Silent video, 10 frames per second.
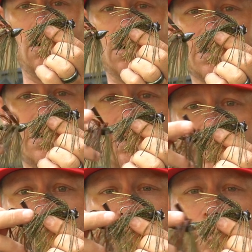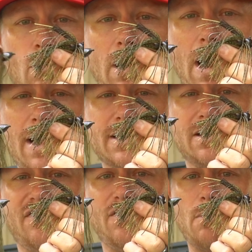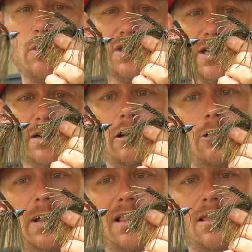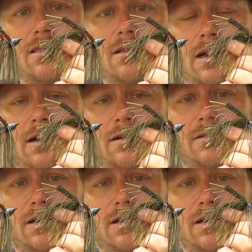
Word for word: larger hook, whereas the football jig, a little bit uh,